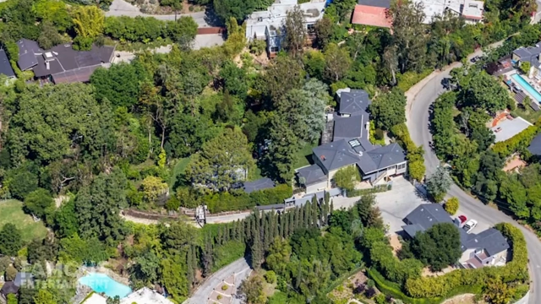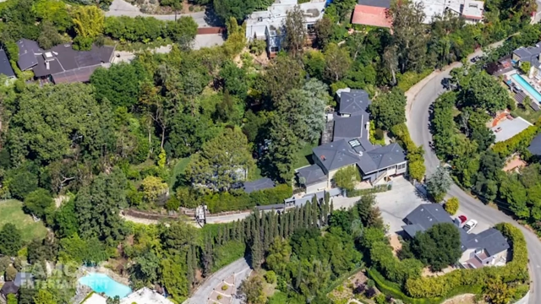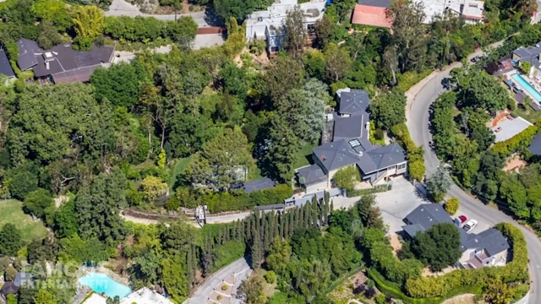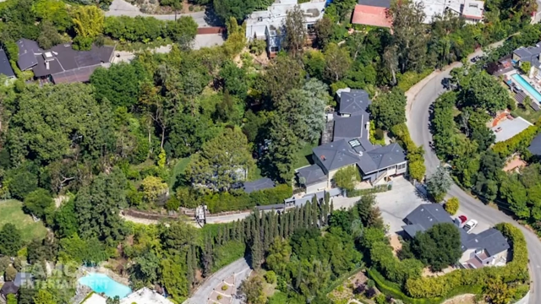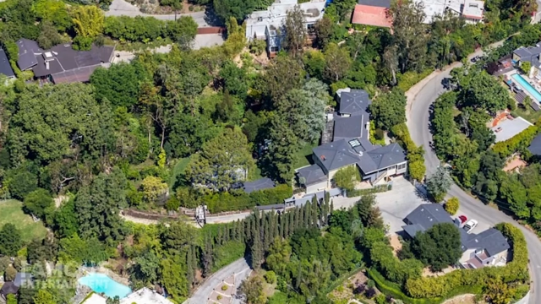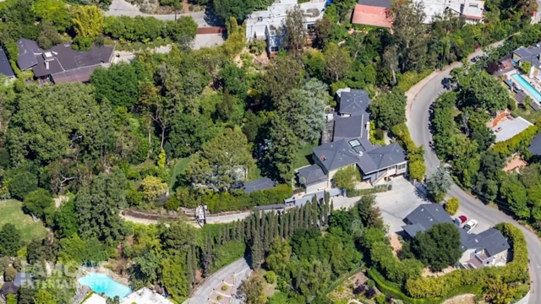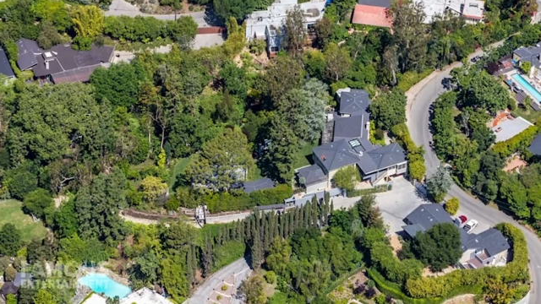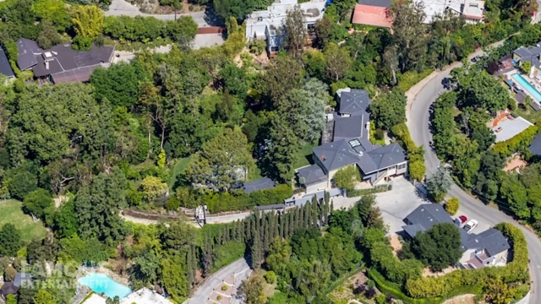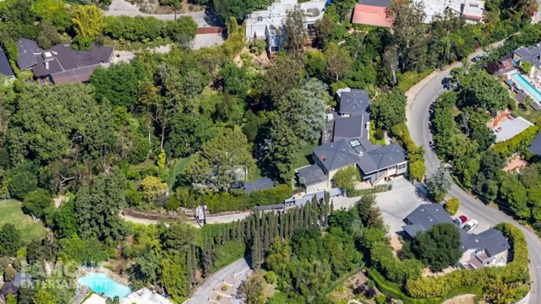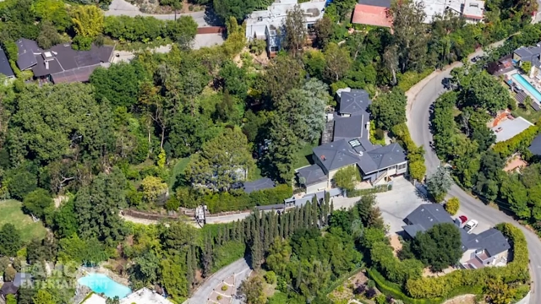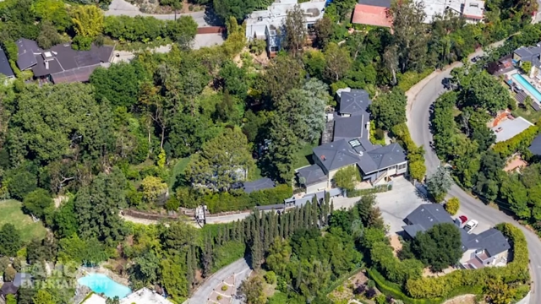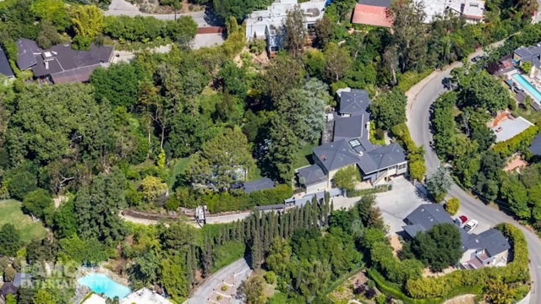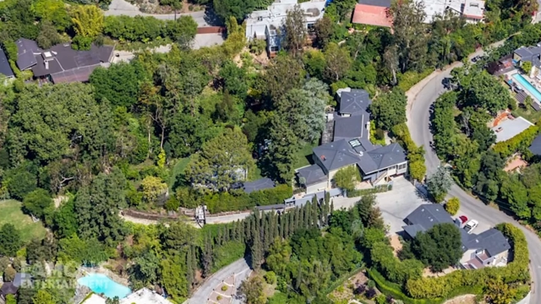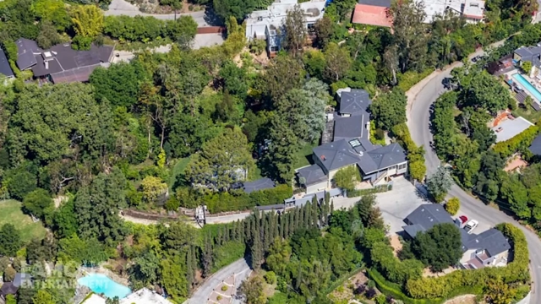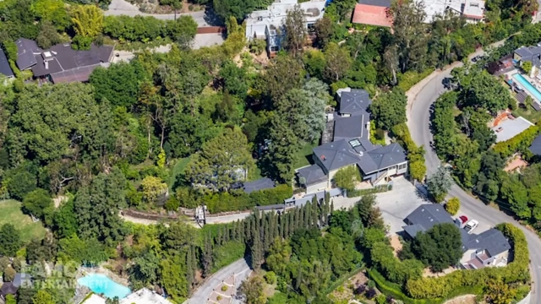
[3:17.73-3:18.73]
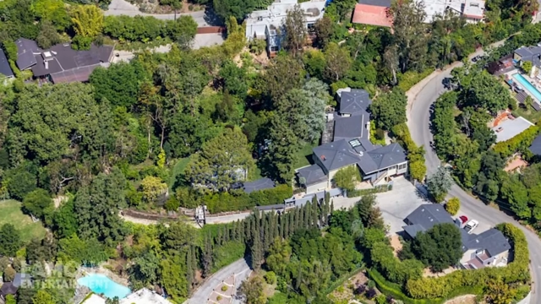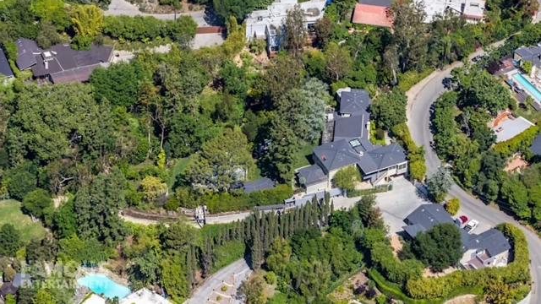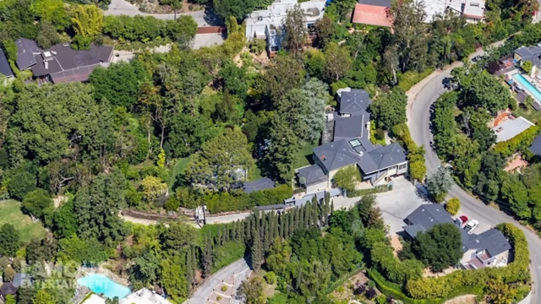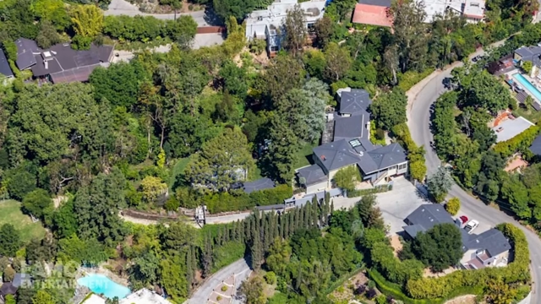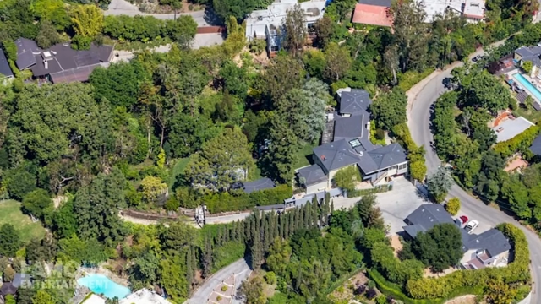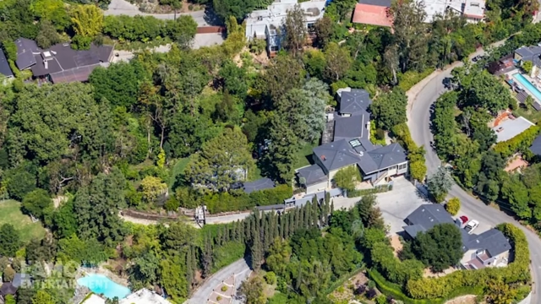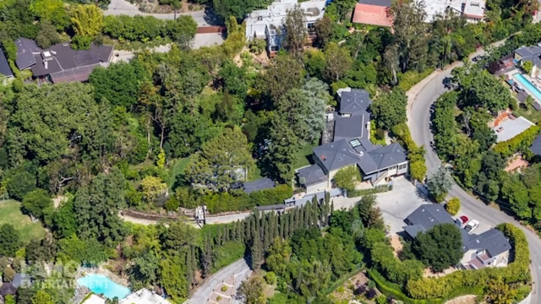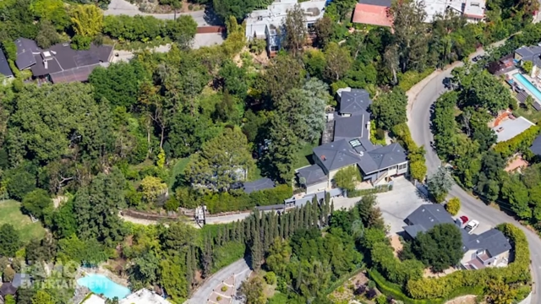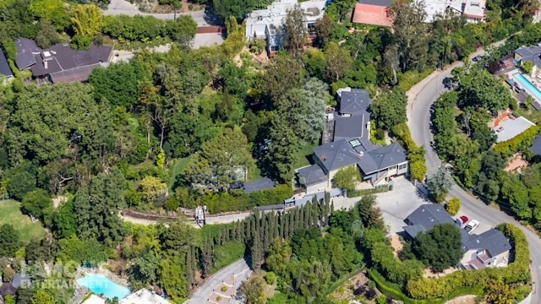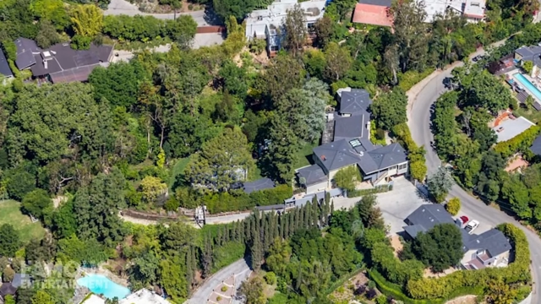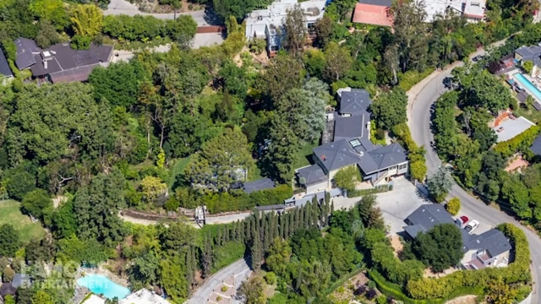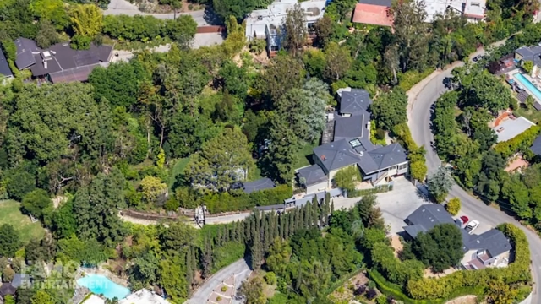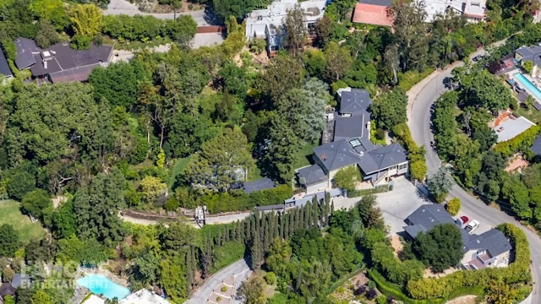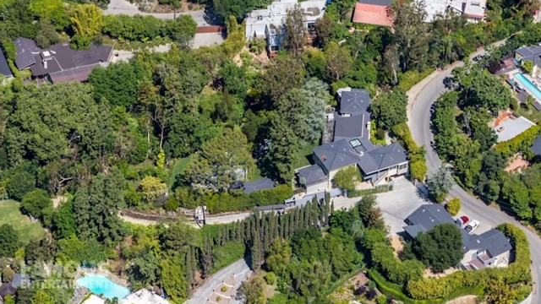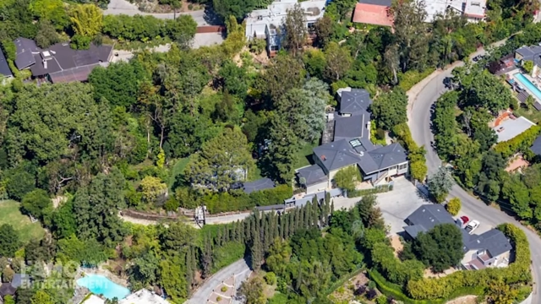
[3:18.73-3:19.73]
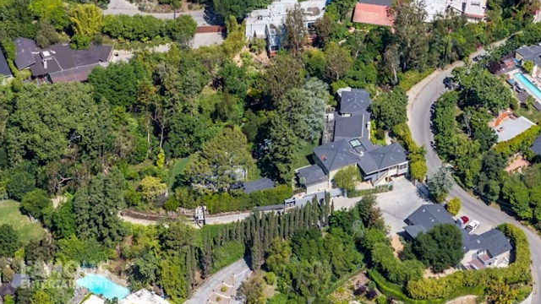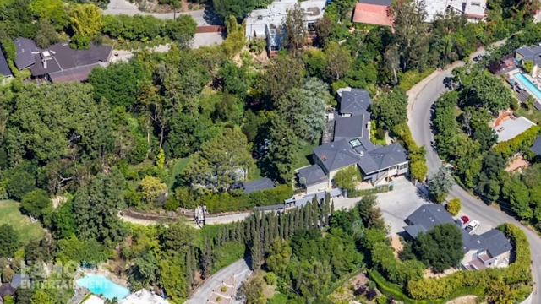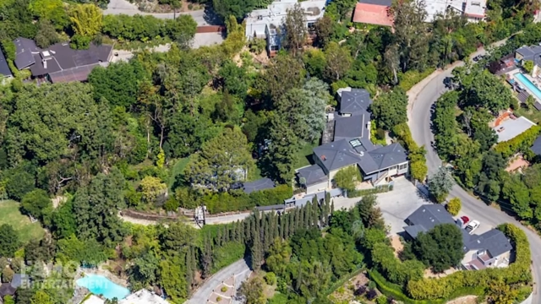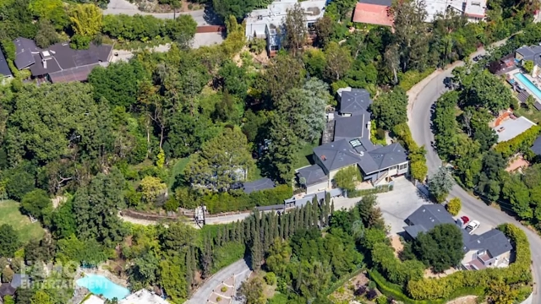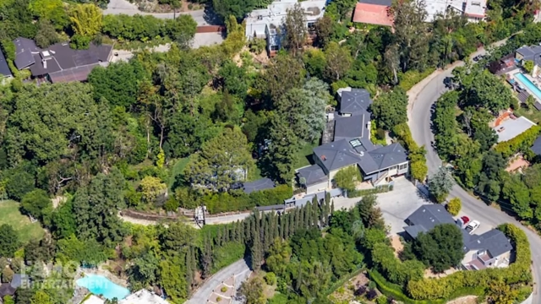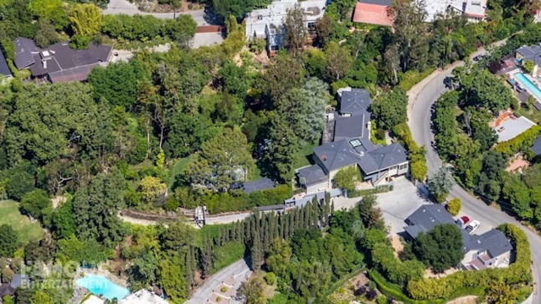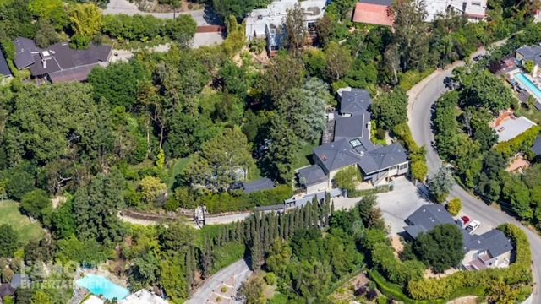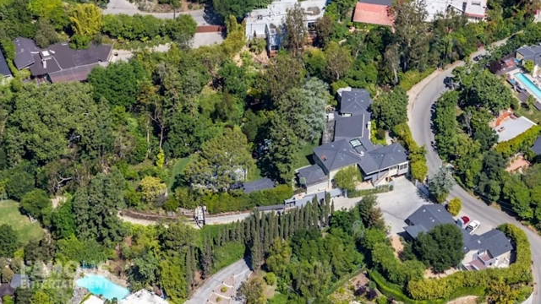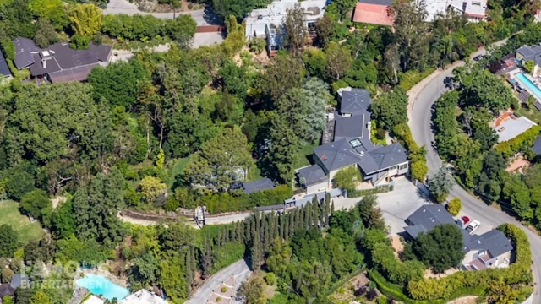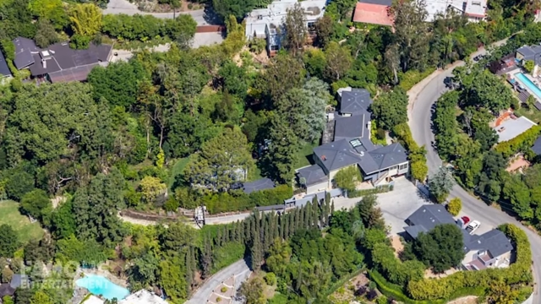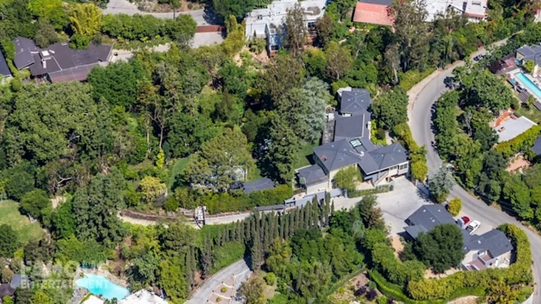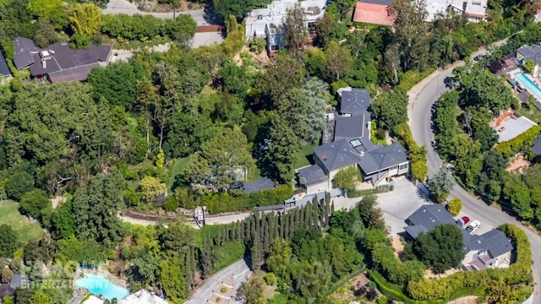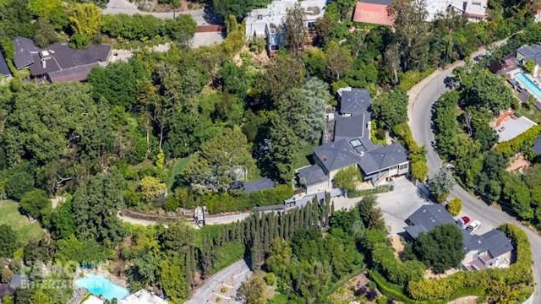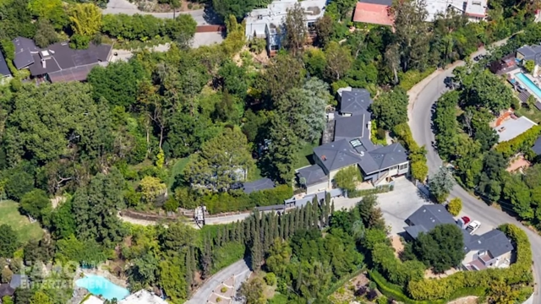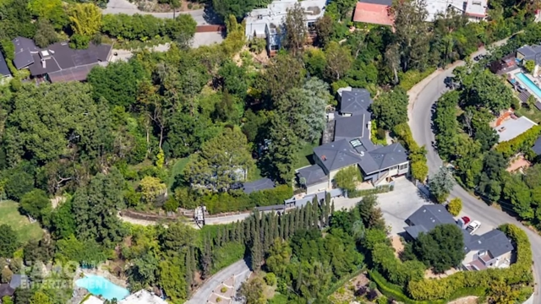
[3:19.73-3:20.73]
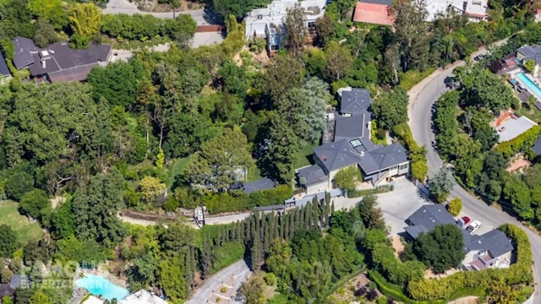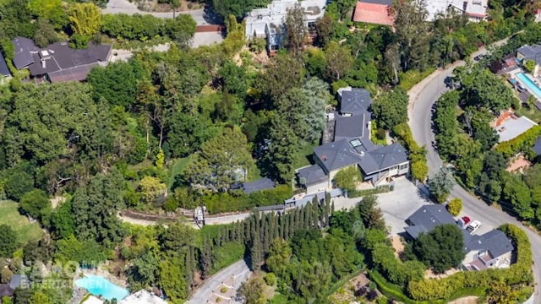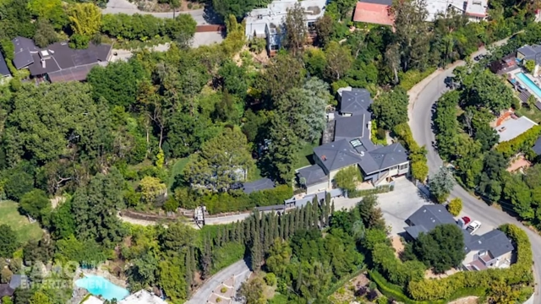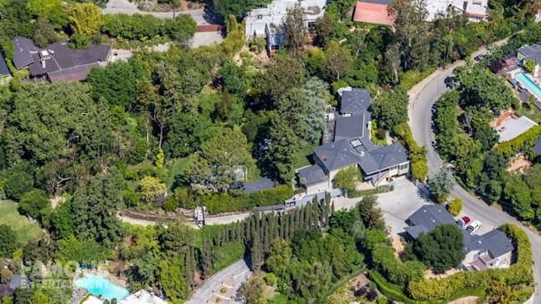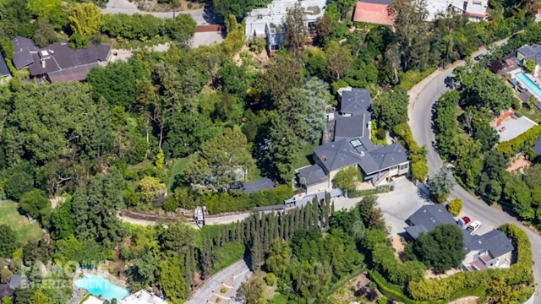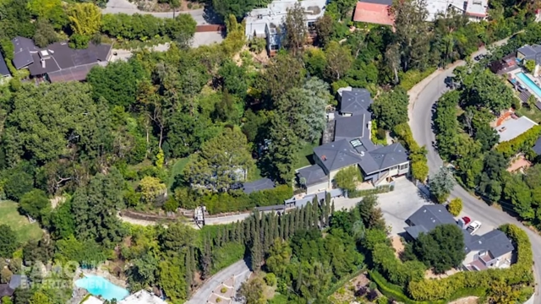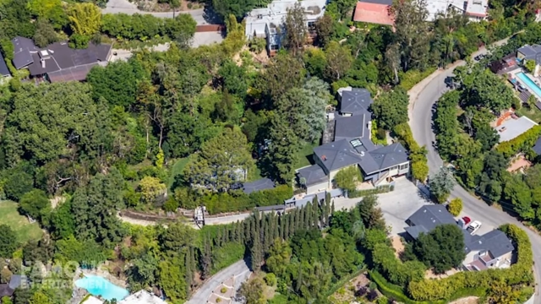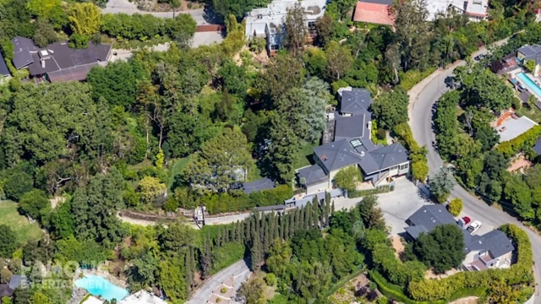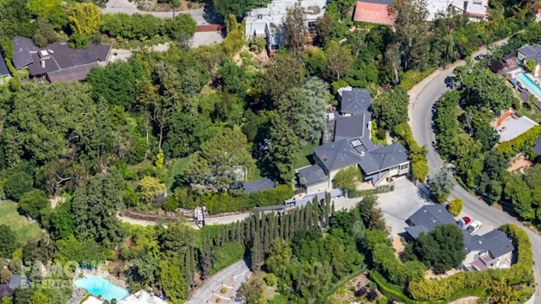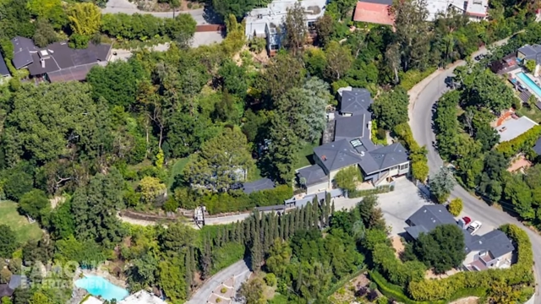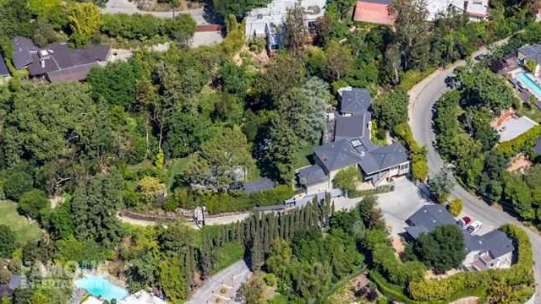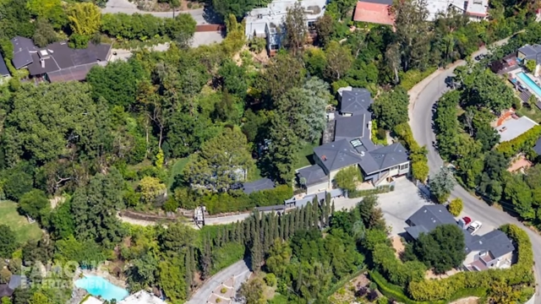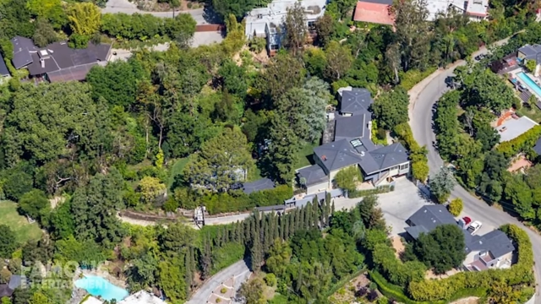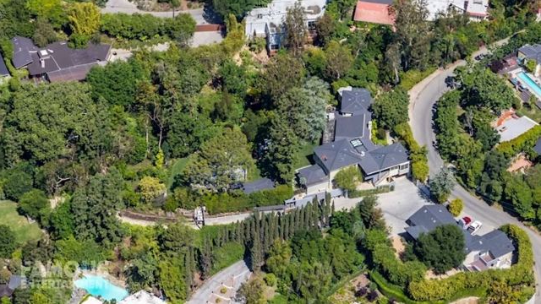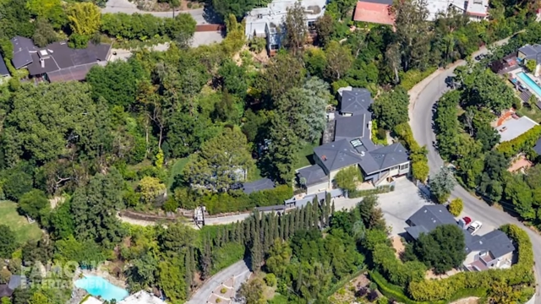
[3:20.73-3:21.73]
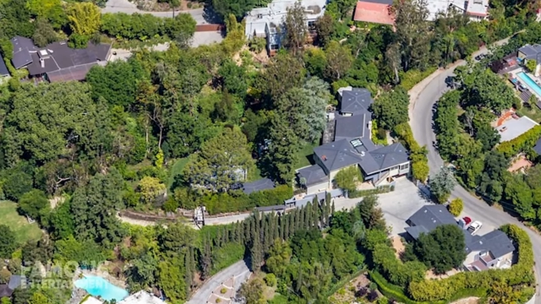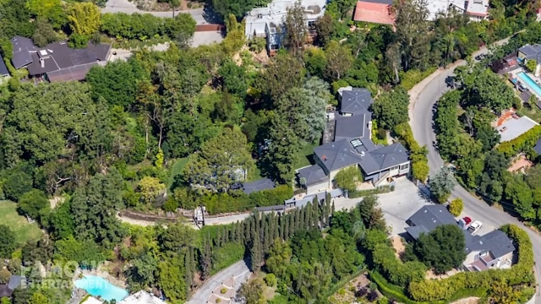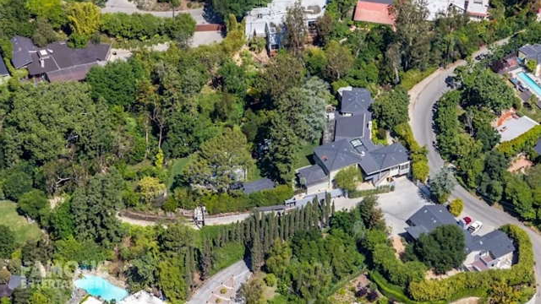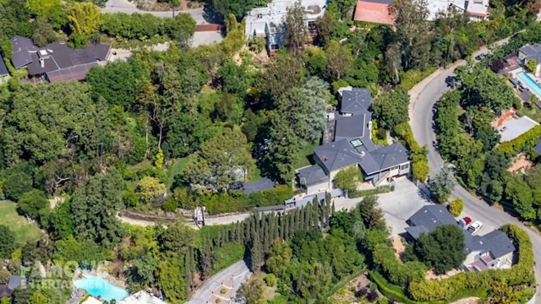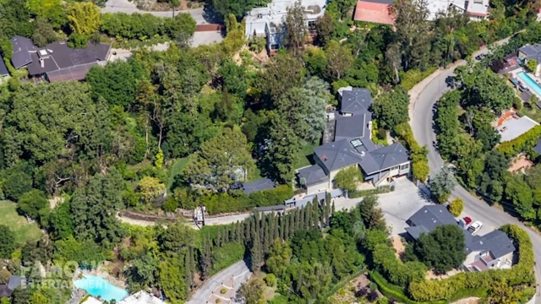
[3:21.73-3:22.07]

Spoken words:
(no speaker visible)